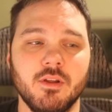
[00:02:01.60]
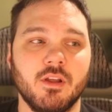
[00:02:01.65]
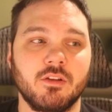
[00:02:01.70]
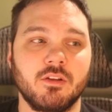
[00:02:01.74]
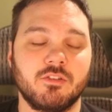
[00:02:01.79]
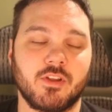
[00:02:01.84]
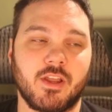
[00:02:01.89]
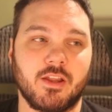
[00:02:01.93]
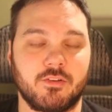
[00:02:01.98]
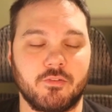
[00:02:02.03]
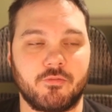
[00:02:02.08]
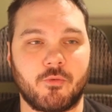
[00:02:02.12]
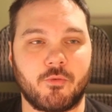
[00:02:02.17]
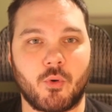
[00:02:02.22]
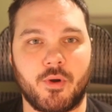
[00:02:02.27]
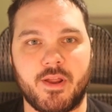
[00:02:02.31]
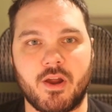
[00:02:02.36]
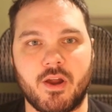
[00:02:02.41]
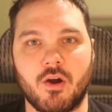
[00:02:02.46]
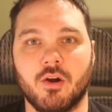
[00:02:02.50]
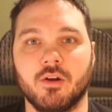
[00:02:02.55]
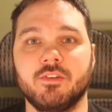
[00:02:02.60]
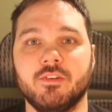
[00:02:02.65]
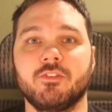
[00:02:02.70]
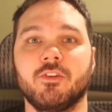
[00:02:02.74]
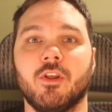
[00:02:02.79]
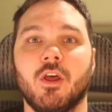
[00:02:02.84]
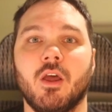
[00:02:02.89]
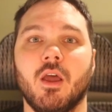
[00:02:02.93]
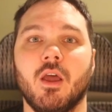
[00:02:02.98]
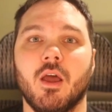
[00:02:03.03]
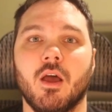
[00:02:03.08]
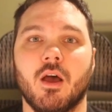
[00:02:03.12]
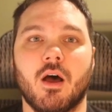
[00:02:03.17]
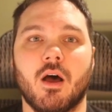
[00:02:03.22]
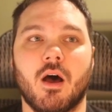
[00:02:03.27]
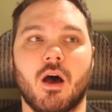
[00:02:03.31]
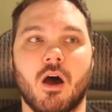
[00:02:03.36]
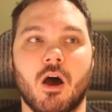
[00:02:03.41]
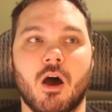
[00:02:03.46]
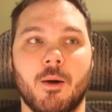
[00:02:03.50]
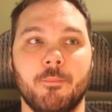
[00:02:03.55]
to get to 40 cards.
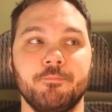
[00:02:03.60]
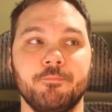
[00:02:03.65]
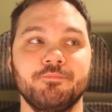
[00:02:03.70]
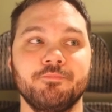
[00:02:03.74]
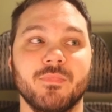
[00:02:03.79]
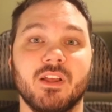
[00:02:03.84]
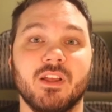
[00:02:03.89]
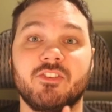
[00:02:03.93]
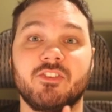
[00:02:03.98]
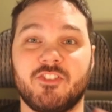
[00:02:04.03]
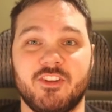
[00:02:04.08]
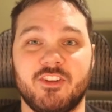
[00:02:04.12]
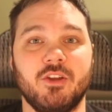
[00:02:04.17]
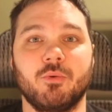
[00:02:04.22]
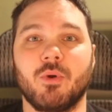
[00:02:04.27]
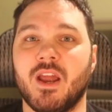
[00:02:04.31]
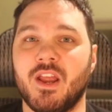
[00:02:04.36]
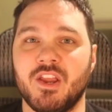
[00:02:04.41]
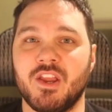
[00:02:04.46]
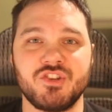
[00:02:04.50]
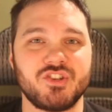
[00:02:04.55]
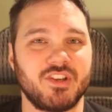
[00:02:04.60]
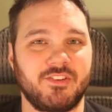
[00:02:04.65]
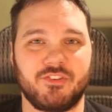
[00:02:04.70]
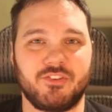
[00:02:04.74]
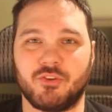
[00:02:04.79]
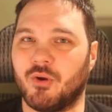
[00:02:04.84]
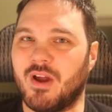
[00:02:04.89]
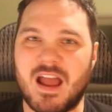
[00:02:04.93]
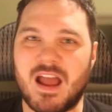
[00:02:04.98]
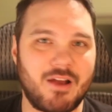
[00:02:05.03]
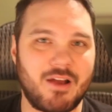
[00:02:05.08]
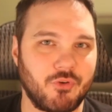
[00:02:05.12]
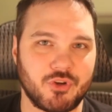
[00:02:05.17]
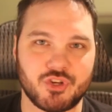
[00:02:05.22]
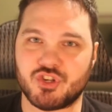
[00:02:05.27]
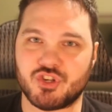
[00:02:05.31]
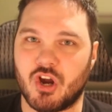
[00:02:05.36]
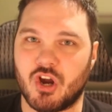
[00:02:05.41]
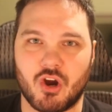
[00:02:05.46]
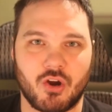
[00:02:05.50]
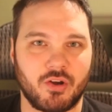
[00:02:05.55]
C range is your average
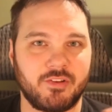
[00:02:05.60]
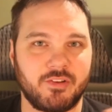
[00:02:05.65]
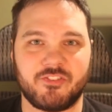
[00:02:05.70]
card.